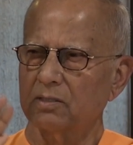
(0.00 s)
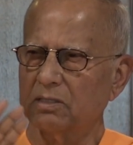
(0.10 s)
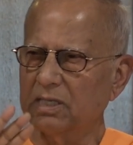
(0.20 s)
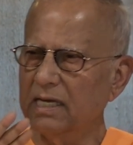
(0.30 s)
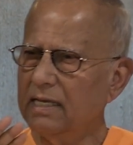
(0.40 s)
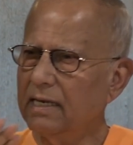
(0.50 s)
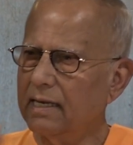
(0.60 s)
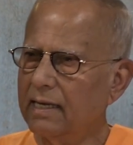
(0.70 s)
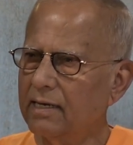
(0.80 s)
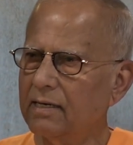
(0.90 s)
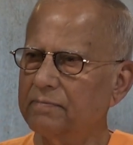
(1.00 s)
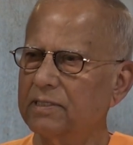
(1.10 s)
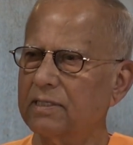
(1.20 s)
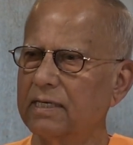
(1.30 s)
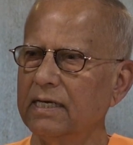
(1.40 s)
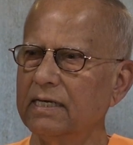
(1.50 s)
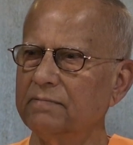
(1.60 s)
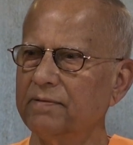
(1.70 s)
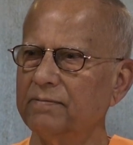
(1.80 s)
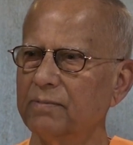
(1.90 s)
thin layer of
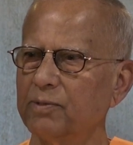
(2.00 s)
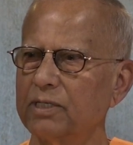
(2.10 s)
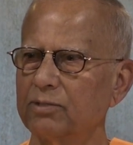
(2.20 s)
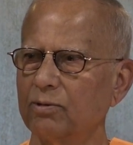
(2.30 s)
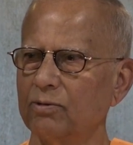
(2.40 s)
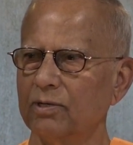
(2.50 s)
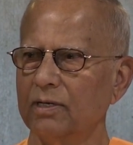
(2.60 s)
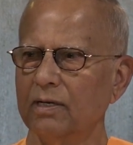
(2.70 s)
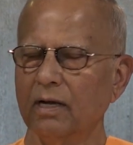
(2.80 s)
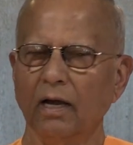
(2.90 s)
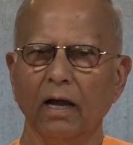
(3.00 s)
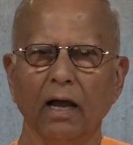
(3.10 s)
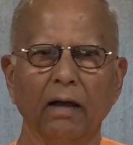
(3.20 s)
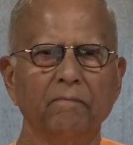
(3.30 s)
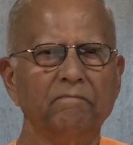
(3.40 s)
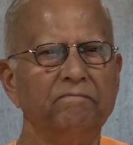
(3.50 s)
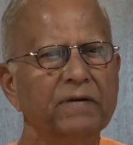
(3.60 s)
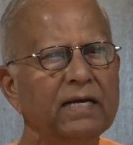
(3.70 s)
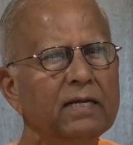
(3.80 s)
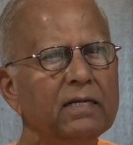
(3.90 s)
skin from the potato,
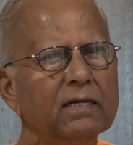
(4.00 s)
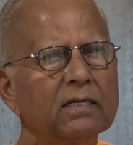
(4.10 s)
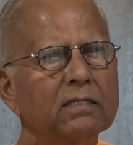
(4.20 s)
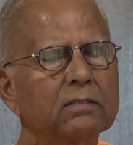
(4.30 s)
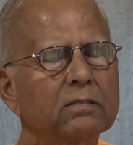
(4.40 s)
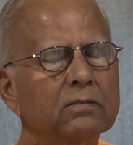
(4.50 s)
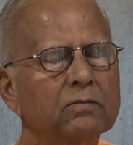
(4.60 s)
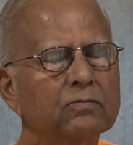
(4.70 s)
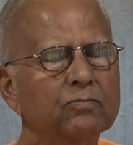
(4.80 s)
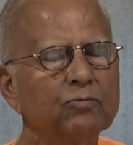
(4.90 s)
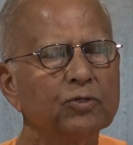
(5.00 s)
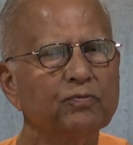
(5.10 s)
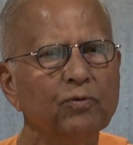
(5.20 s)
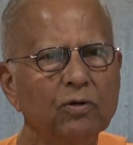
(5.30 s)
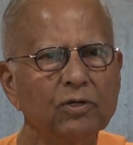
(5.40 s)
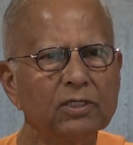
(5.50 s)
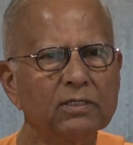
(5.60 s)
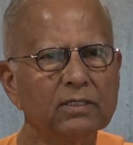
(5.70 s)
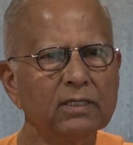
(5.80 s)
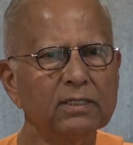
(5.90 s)
very with full
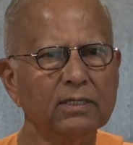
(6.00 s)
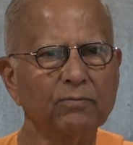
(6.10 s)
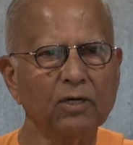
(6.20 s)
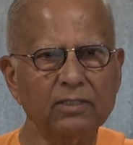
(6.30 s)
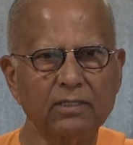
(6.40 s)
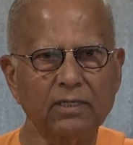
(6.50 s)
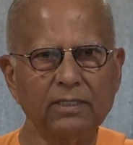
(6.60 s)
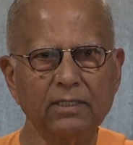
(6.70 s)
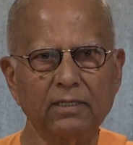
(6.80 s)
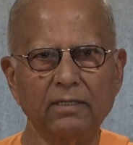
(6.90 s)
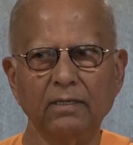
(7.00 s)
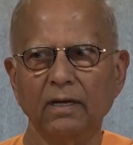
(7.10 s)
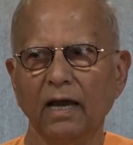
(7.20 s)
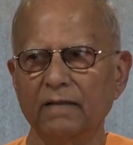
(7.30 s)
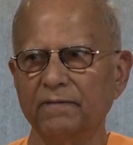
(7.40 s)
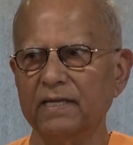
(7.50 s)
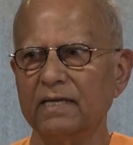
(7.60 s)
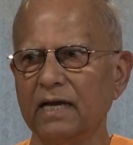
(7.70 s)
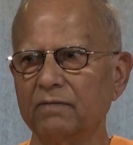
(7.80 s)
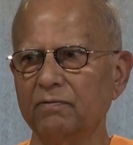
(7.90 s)
concentration, concentration and very
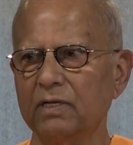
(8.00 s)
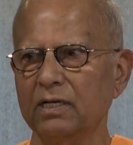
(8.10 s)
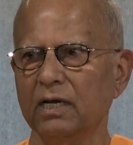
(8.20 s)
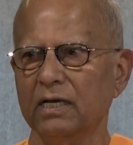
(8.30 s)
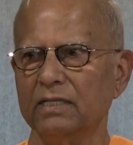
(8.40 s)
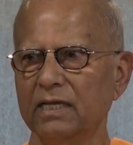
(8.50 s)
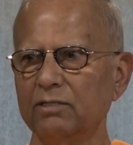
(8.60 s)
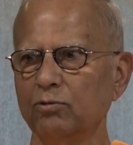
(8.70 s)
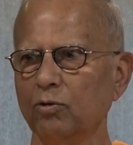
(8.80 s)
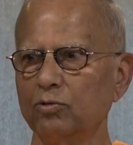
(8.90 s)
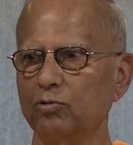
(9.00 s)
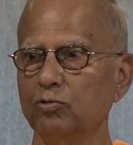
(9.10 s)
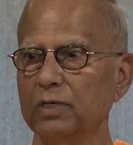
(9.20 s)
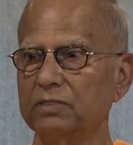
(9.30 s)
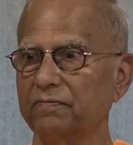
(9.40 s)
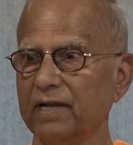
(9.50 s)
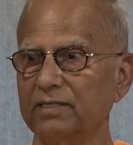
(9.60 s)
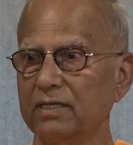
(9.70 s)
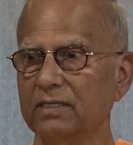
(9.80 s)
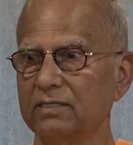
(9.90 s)
carefully. There is no too much
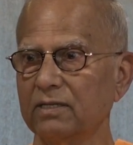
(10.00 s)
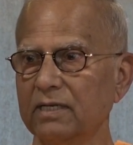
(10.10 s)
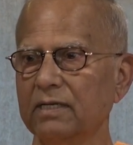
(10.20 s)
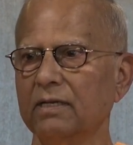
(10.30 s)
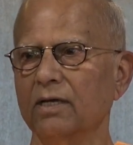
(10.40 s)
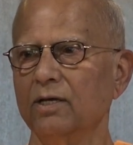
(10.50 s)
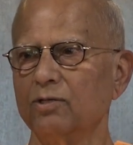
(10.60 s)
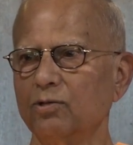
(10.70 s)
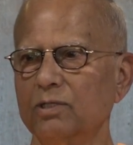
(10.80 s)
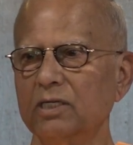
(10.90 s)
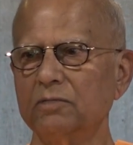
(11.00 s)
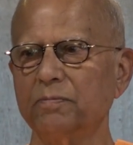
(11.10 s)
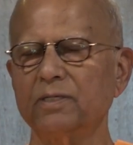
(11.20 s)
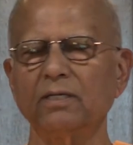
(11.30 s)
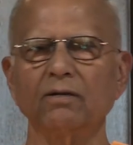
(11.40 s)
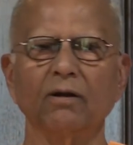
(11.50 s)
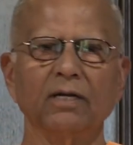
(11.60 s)
flesh in the skin. So this person